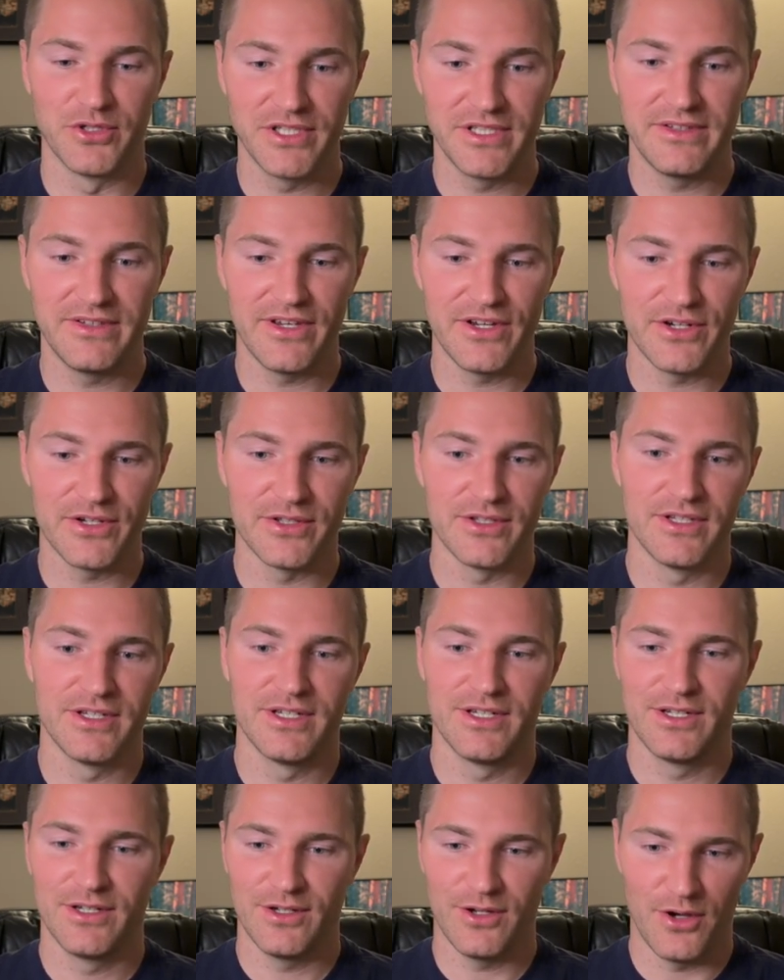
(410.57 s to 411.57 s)
detail
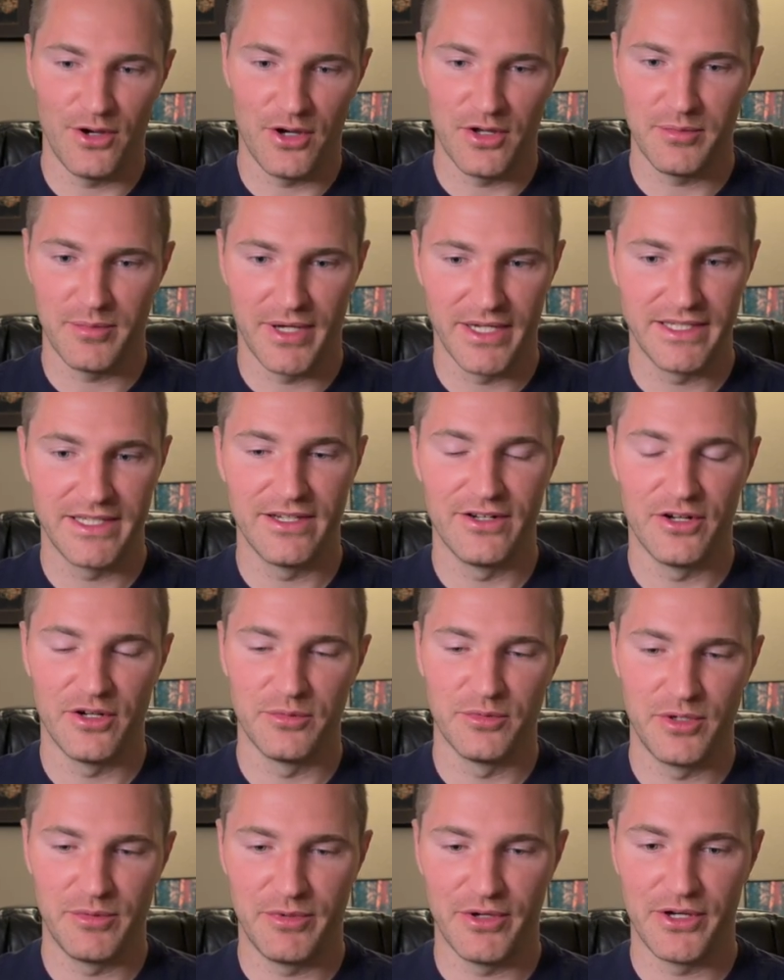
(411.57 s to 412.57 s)
on my GitHub
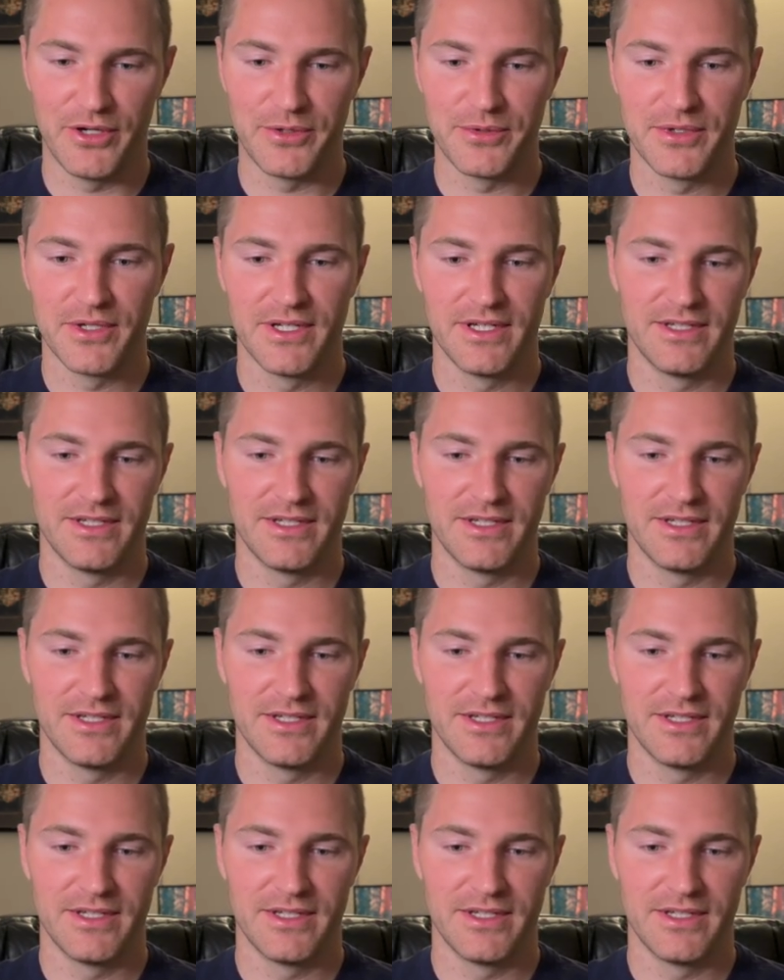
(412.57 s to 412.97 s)
repo.